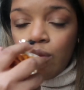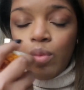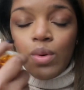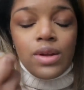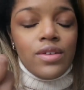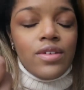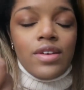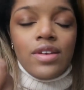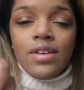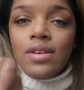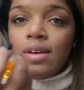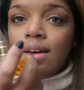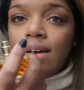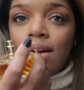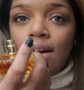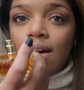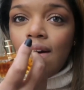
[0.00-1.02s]
which
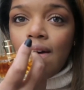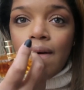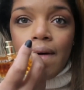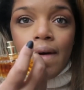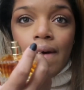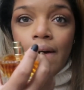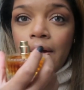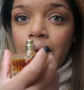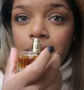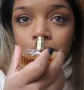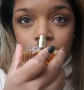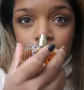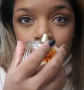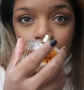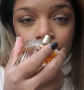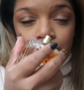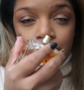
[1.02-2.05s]
I
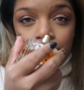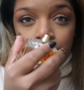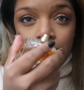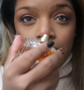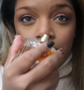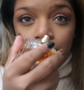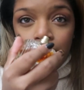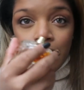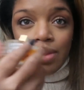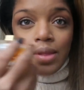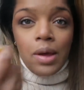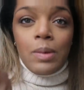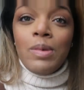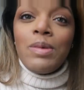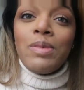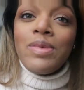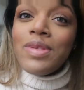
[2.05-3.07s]
just,
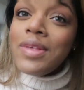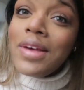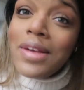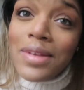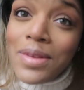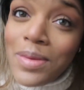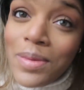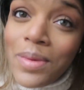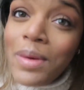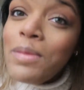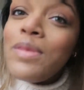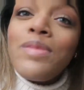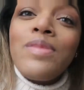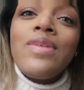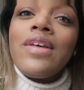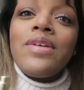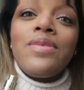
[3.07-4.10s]
I'm obsessed. I'm
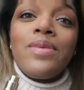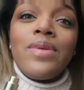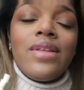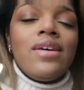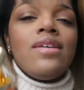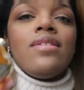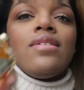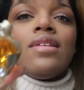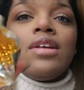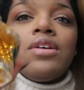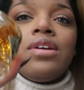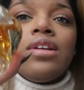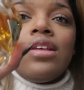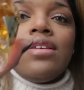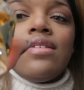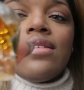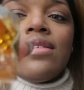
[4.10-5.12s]
obsessed with this.
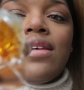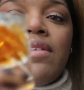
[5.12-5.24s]
Literally since